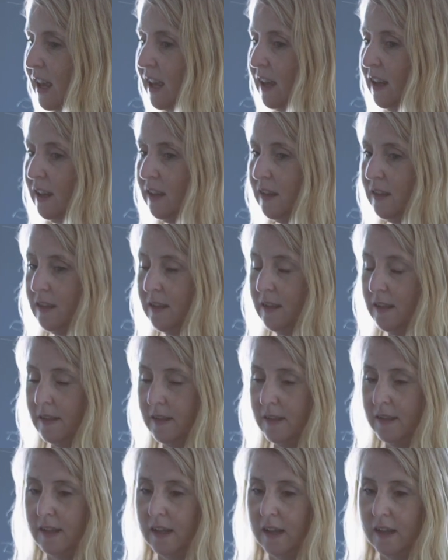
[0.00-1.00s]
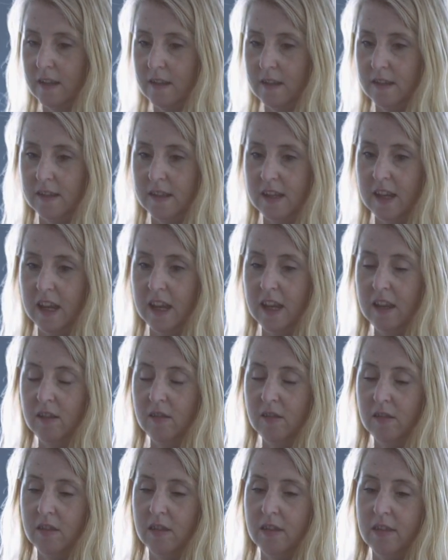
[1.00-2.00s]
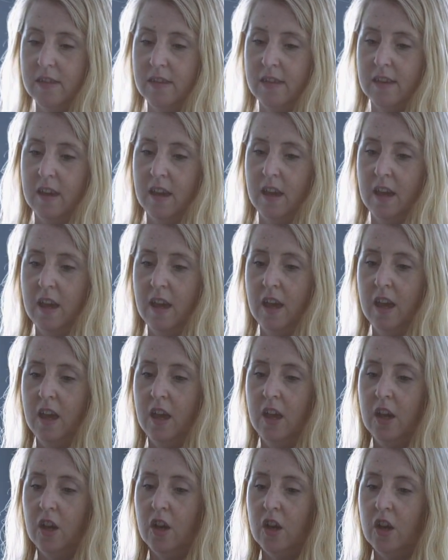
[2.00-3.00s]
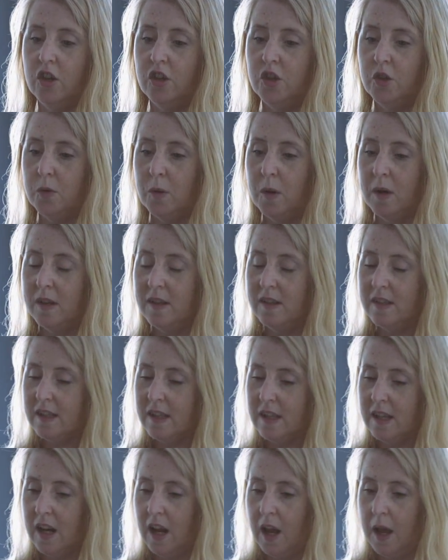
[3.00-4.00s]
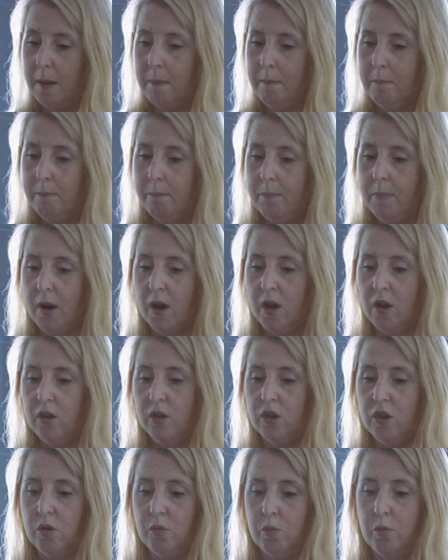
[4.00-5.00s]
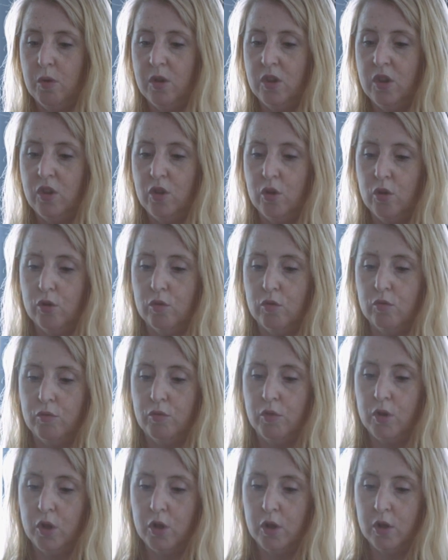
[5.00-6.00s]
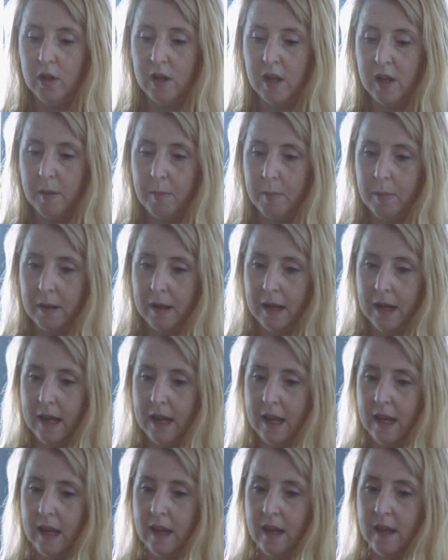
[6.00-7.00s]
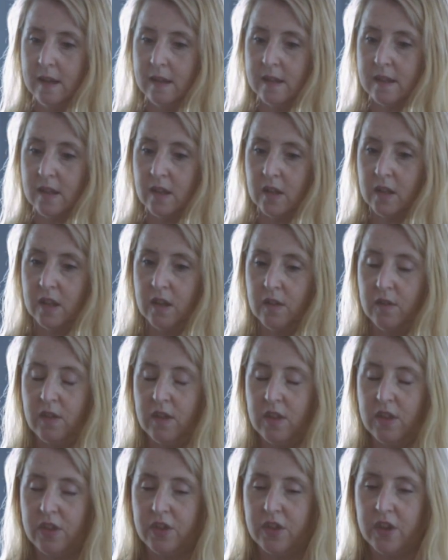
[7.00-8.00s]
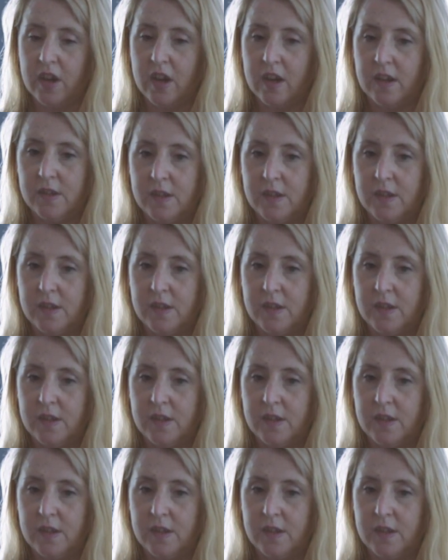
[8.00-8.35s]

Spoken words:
in on at home, which is really key at secondary school, especially coming up to their GCSEs. My daughter seems to be having a great time here at Nishkam. She's made